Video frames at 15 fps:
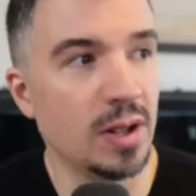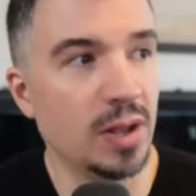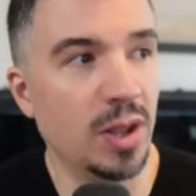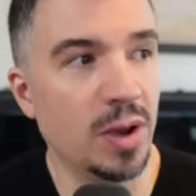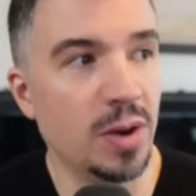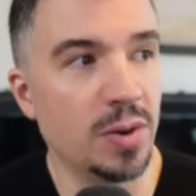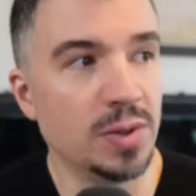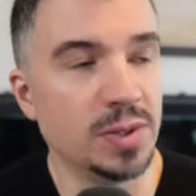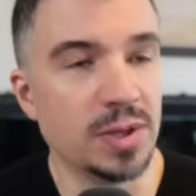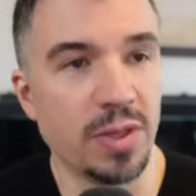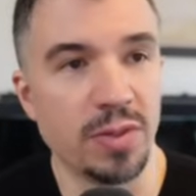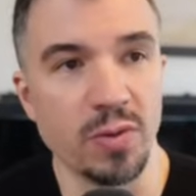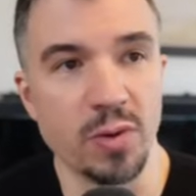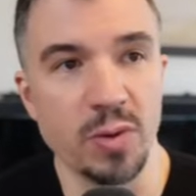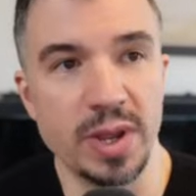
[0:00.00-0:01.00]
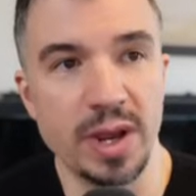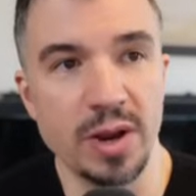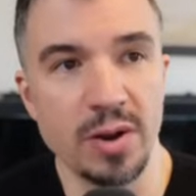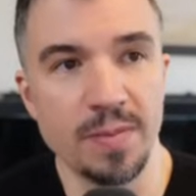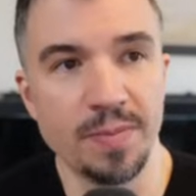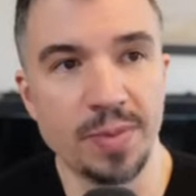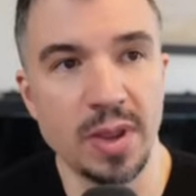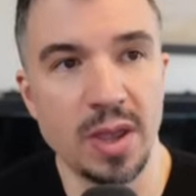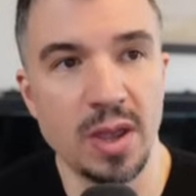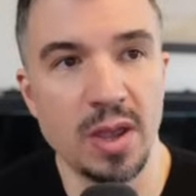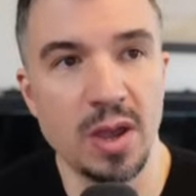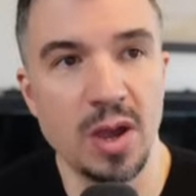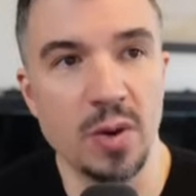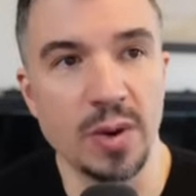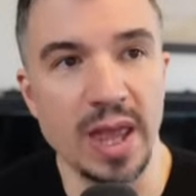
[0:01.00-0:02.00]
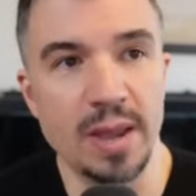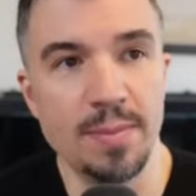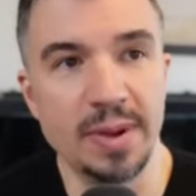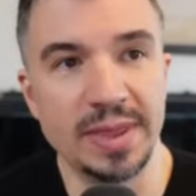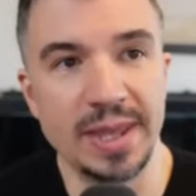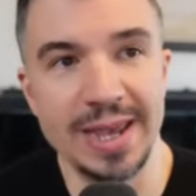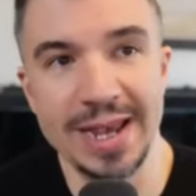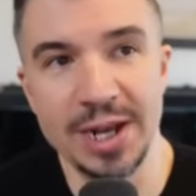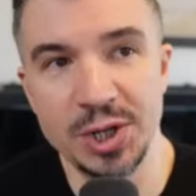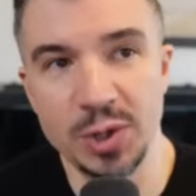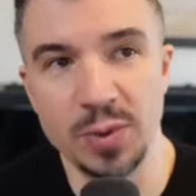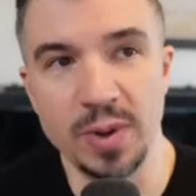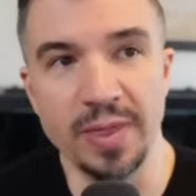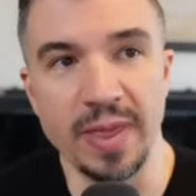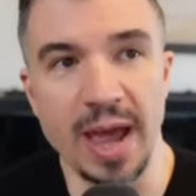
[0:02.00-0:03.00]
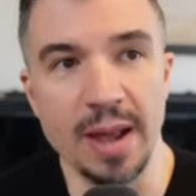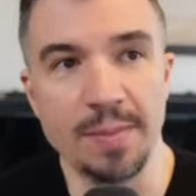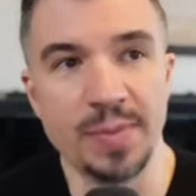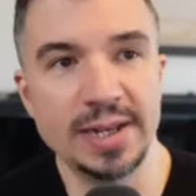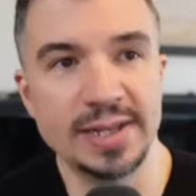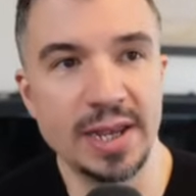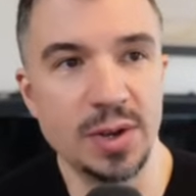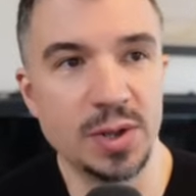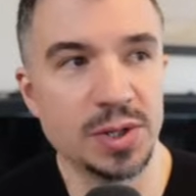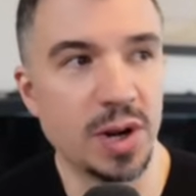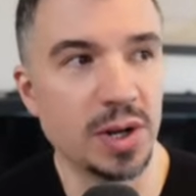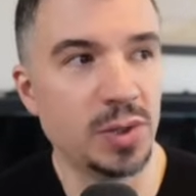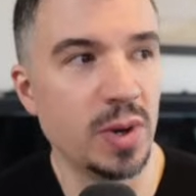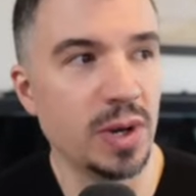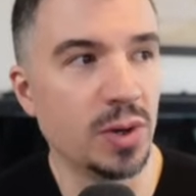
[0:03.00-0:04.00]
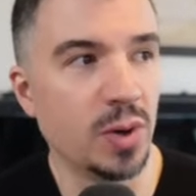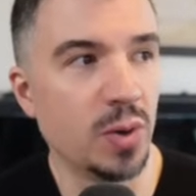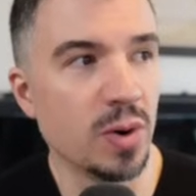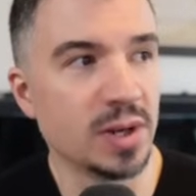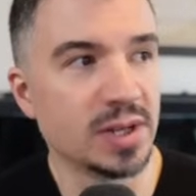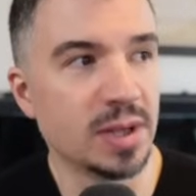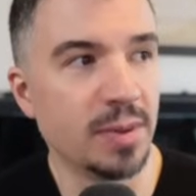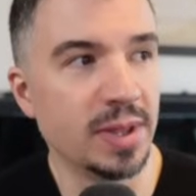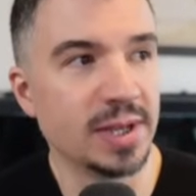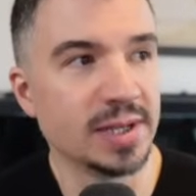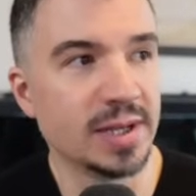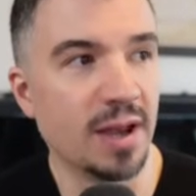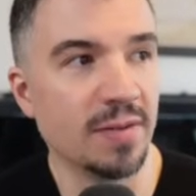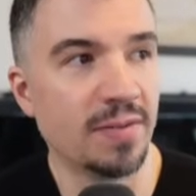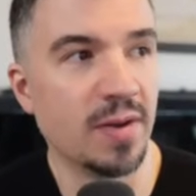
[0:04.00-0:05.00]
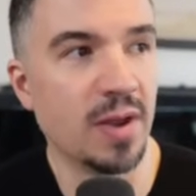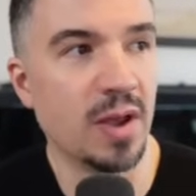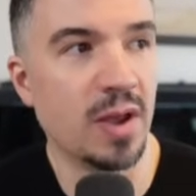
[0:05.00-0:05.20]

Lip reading: lows through here. Okay, but the issue with that is that you start to ignore some of this stuff